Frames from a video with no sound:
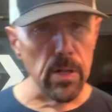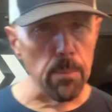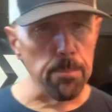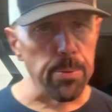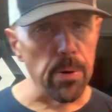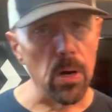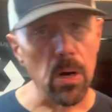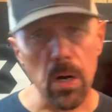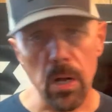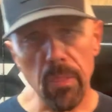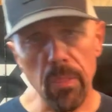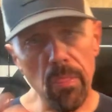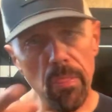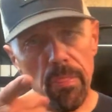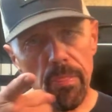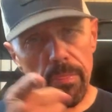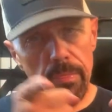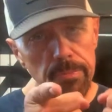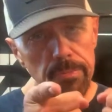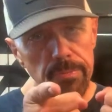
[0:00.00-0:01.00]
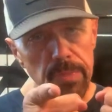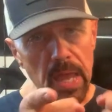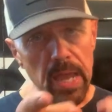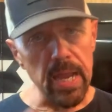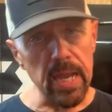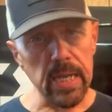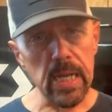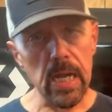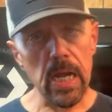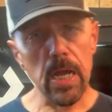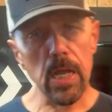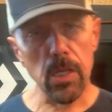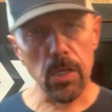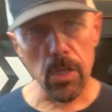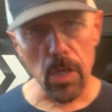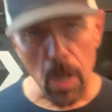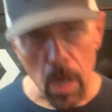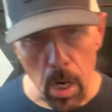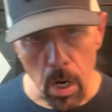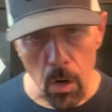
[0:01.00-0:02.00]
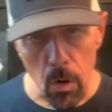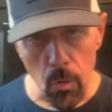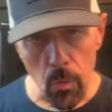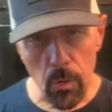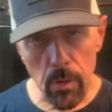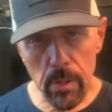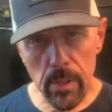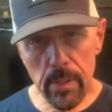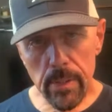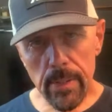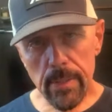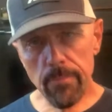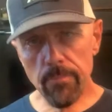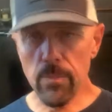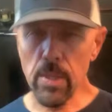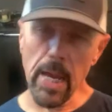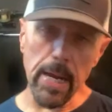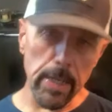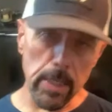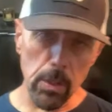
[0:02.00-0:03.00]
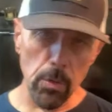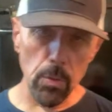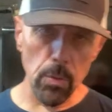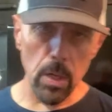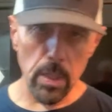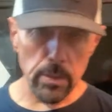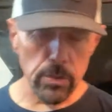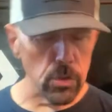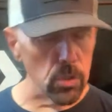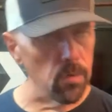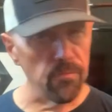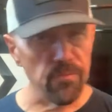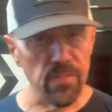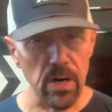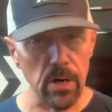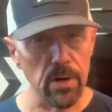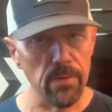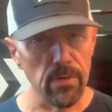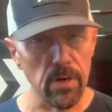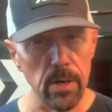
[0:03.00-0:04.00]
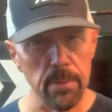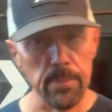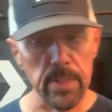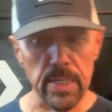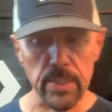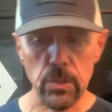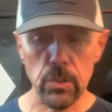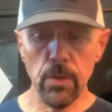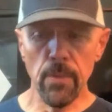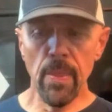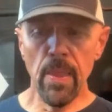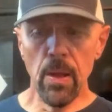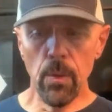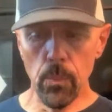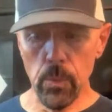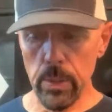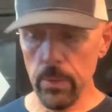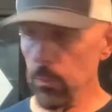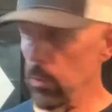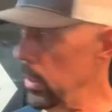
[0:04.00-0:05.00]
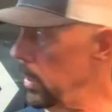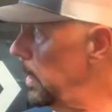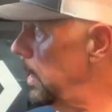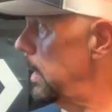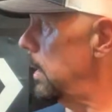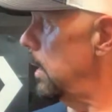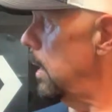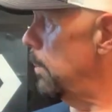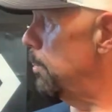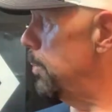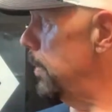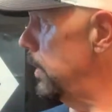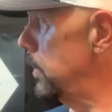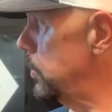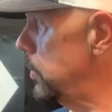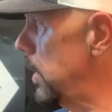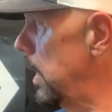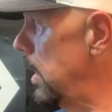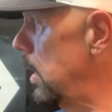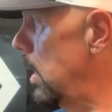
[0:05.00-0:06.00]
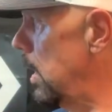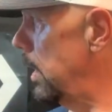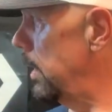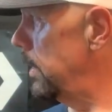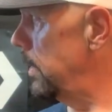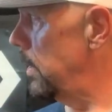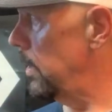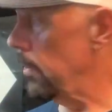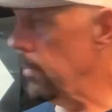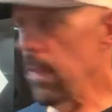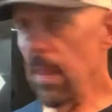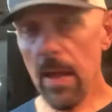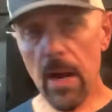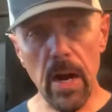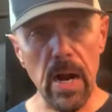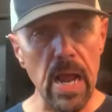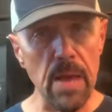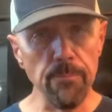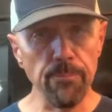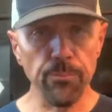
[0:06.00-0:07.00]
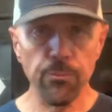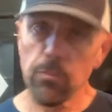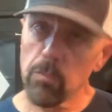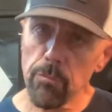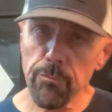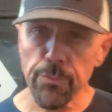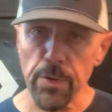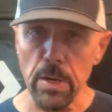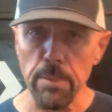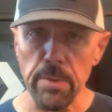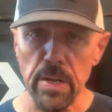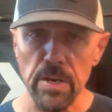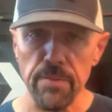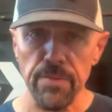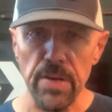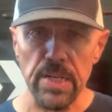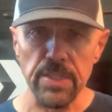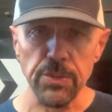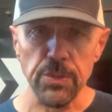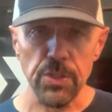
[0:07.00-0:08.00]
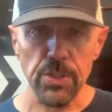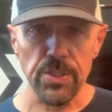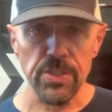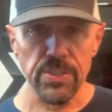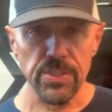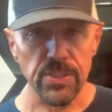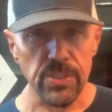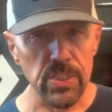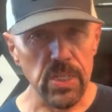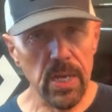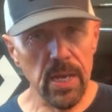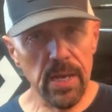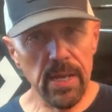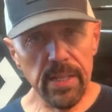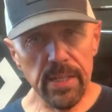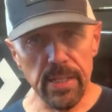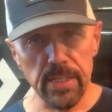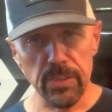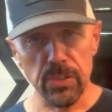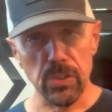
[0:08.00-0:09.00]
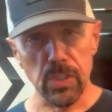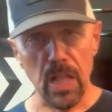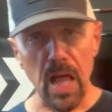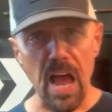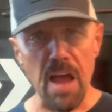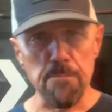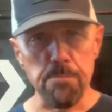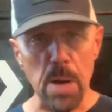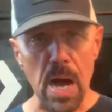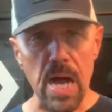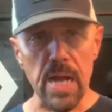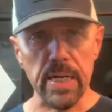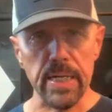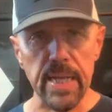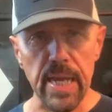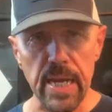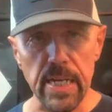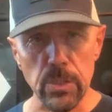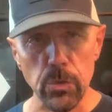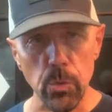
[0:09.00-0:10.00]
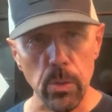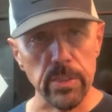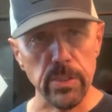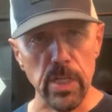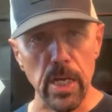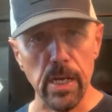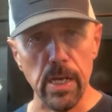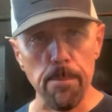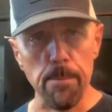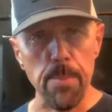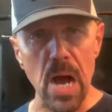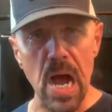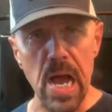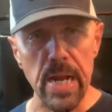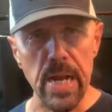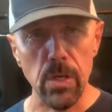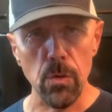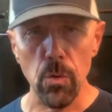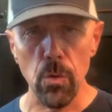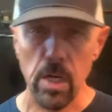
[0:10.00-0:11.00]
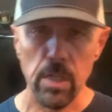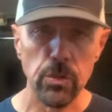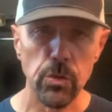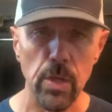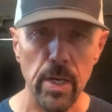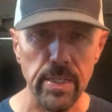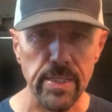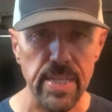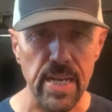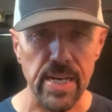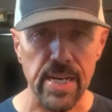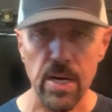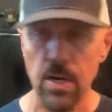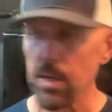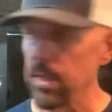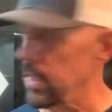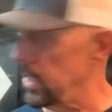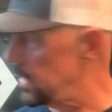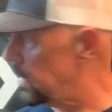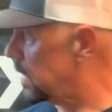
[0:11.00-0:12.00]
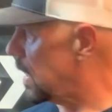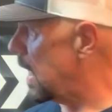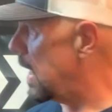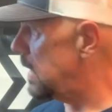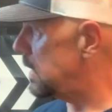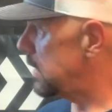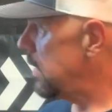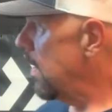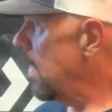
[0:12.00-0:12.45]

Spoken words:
Paul, thank you. Thank you all so very, very much. We really appreciate all you do. All right, Friedman Adventures, this live podcast, we're going to say goodbye to you all so I can take care of these guys.